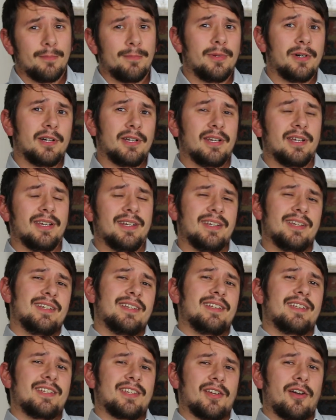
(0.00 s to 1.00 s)
but it
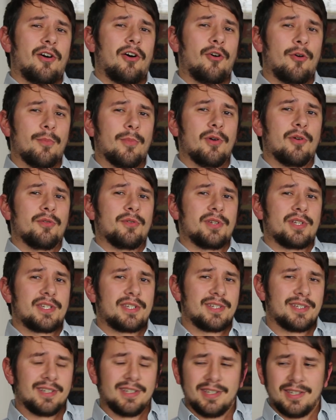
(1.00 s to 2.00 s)
is
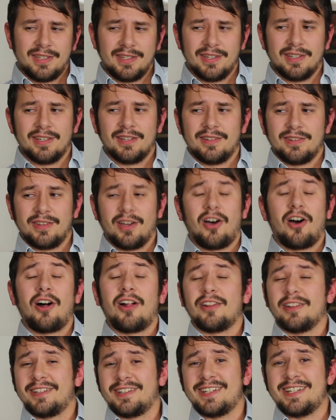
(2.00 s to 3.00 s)
almost uh, the
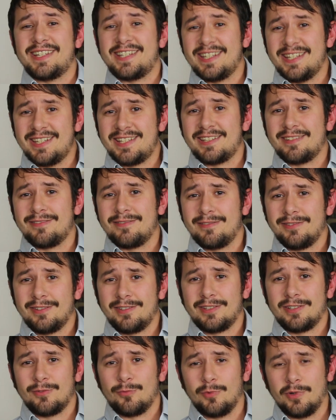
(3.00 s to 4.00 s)
holiday season
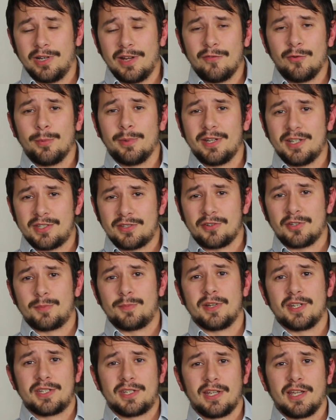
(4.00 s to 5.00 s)
when everybody starts
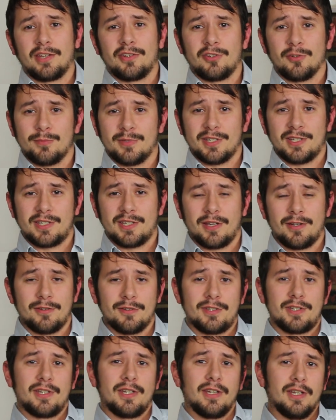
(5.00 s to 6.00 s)
busting out their big
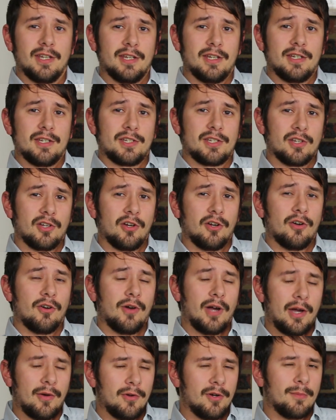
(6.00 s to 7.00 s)
sales. So
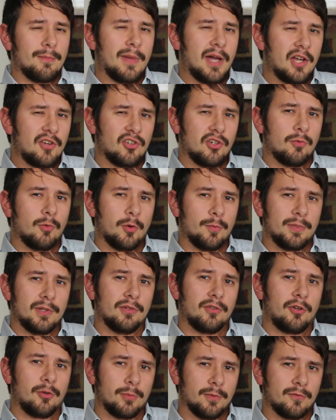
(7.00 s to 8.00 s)
I would imagine it won't be
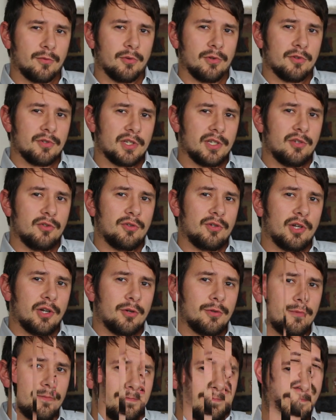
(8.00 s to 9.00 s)
long before there's a new
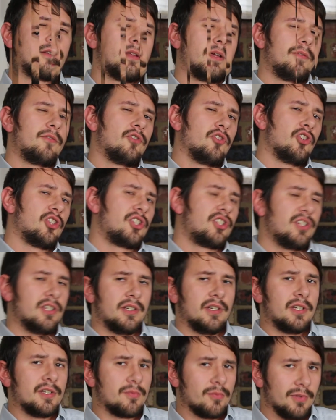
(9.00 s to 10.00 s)
code. Clive
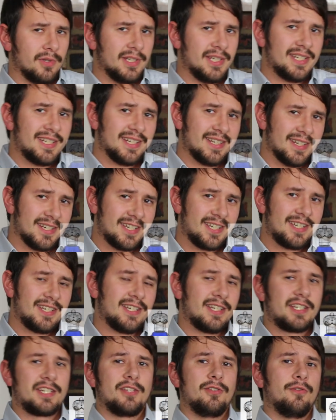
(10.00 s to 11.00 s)
Christian is releasing
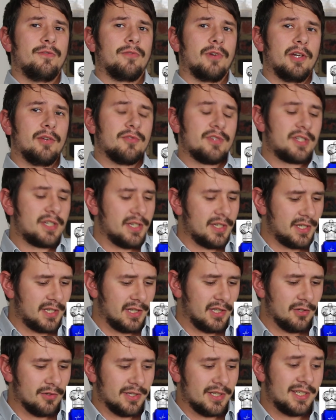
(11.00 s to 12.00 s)
six new fragrances
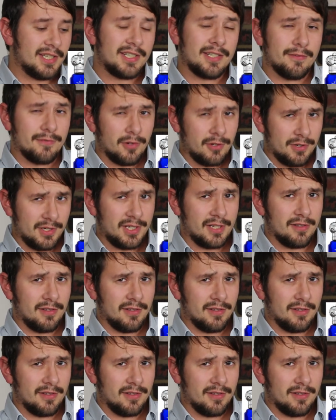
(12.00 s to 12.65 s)
in their Addictive Arts